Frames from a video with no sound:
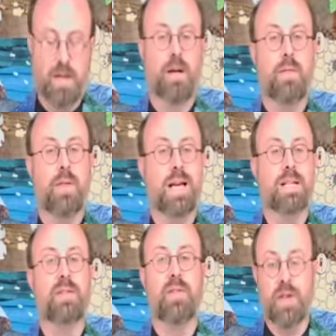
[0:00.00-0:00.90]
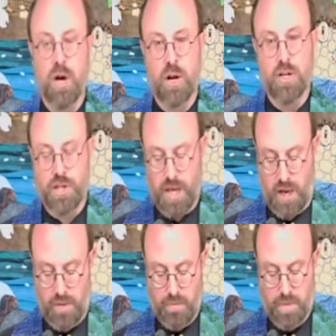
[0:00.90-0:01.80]
There's theology,
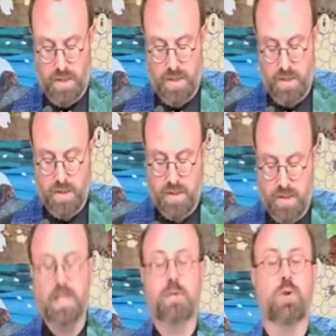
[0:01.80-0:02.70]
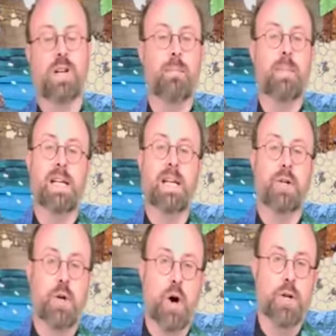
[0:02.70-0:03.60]
literally meaning
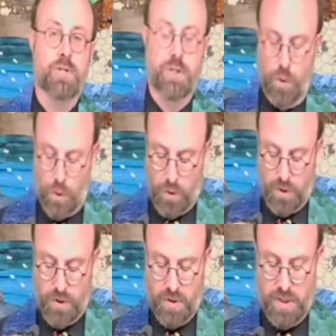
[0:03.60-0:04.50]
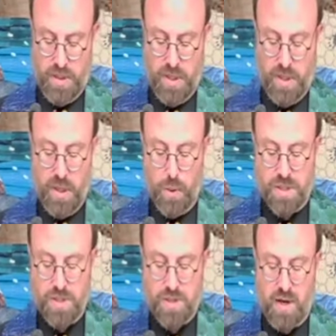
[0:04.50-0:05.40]
God talk, which
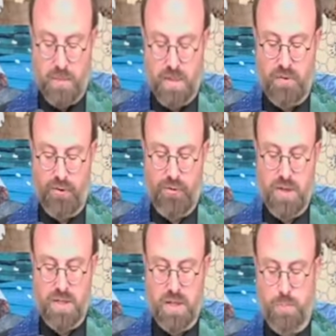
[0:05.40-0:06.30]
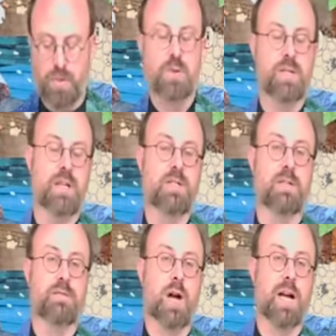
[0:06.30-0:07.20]
has come to refer to the process of
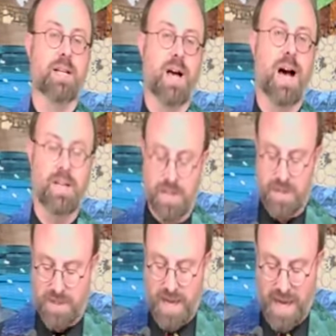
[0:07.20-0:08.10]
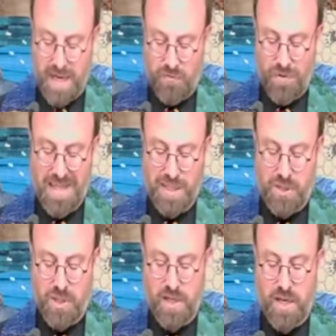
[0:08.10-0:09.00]
trying to understand
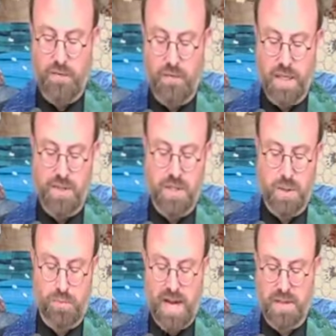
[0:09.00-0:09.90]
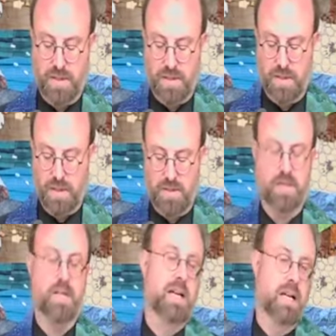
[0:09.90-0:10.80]
religion and religious practices,
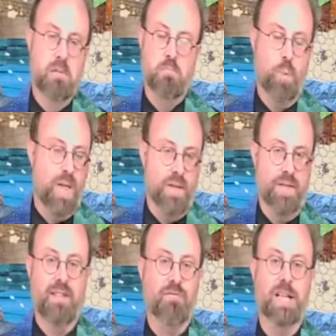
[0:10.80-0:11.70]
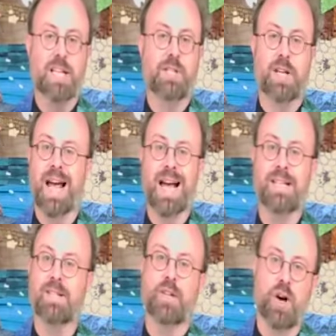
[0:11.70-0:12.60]
whether that religion
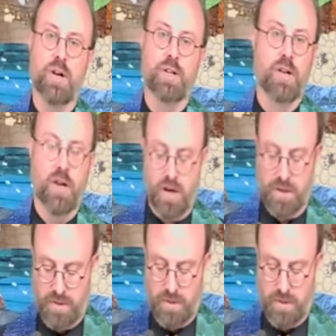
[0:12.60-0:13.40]
has a God or not.